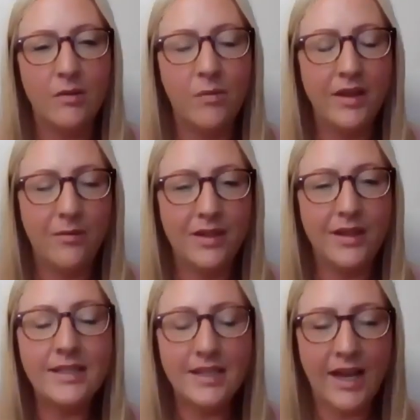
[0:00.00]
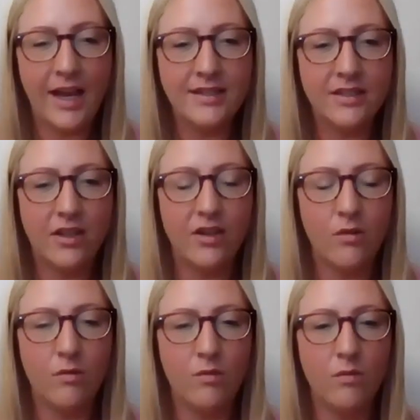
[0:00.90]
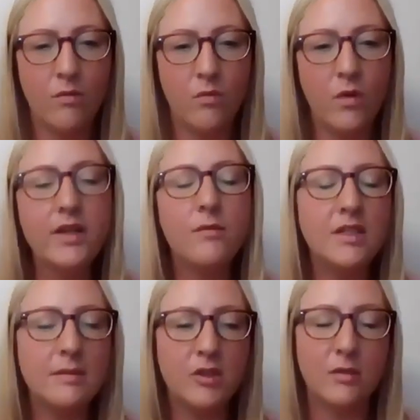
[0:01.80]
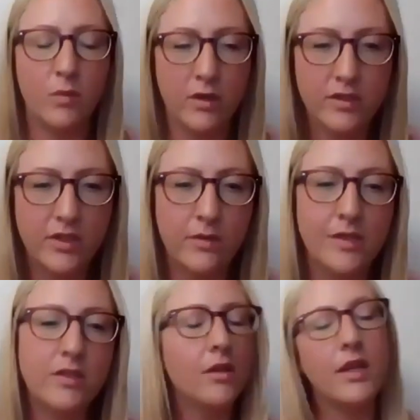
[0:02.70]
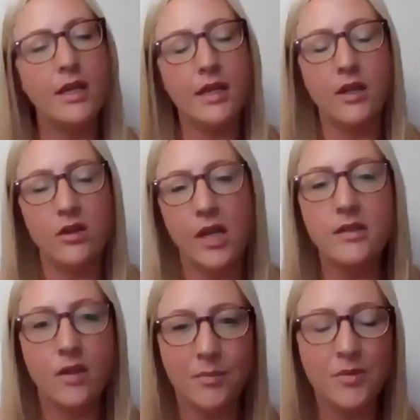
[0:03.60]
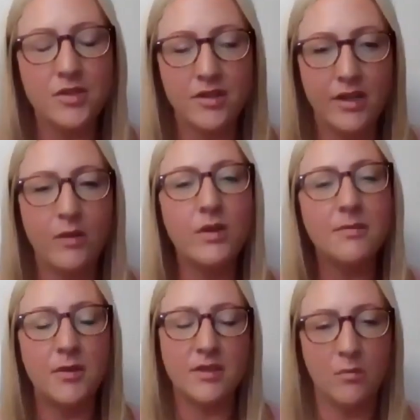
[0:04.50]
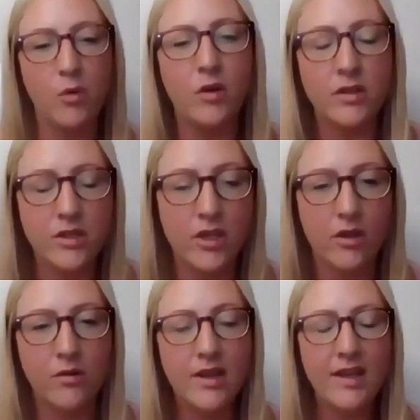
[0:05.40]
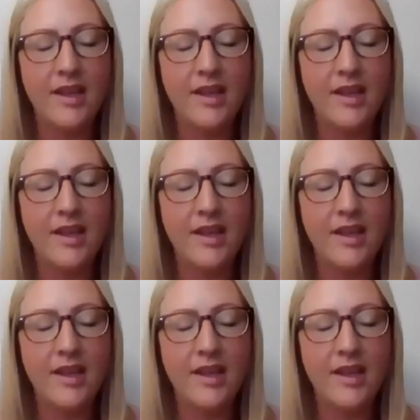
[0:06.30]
we like to ask, you know, what's most important to you as you're looking at your next opportunity? What's most important to you?